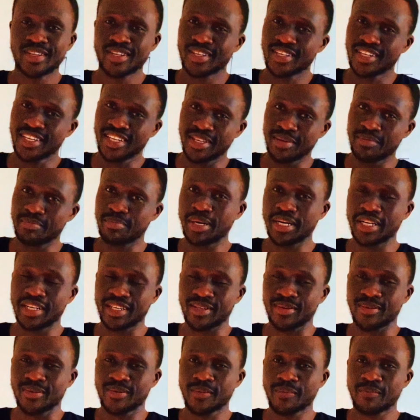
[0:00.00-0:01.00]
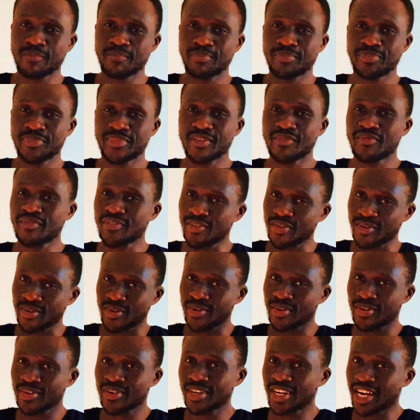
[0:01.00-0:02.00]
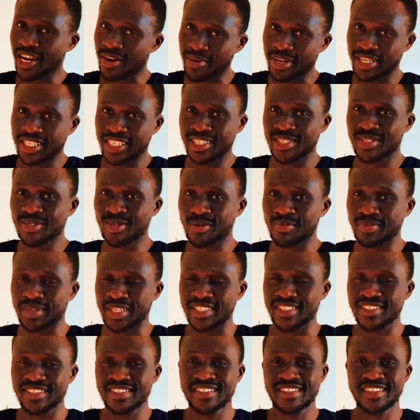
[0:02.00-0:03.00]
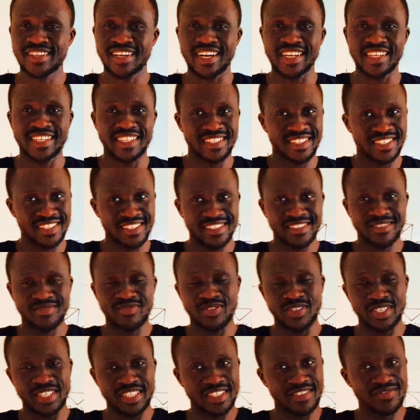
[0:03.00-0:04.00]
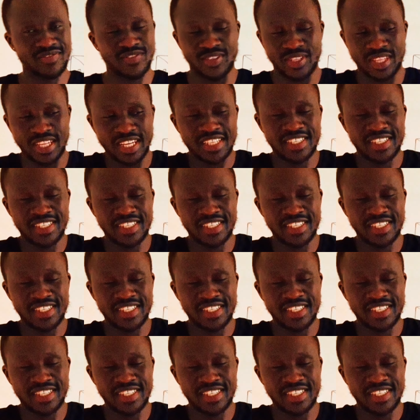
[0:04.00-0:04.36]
in parallel for our customers and for their